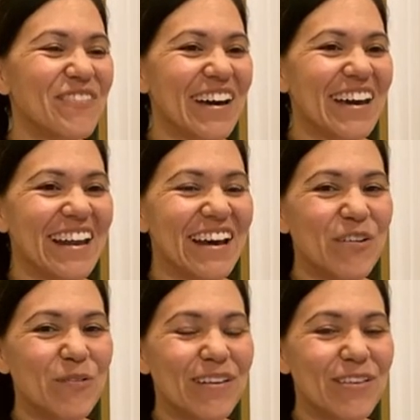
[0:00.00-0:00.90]
but
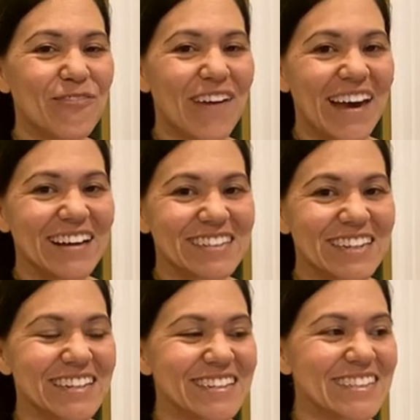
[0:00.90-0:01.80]
uh, where the fact
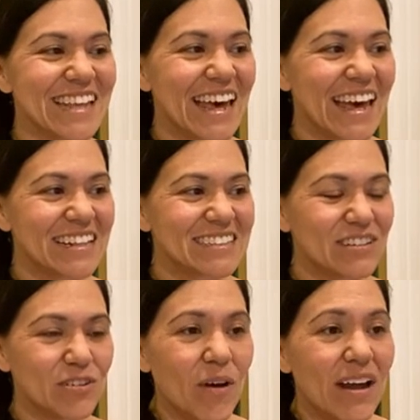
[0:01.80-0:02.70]
is that,
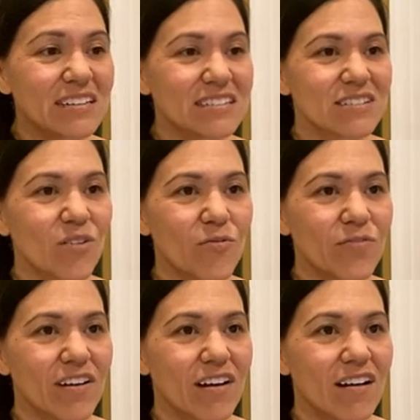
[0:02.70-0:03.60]
you know, I just don't
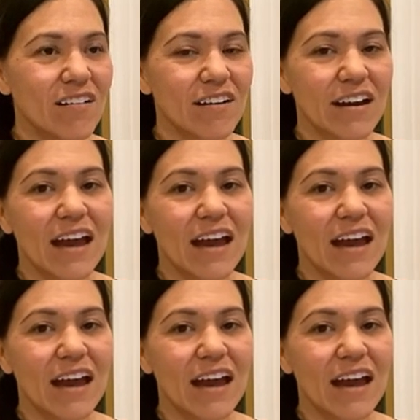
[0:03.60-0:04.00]
feel hungry.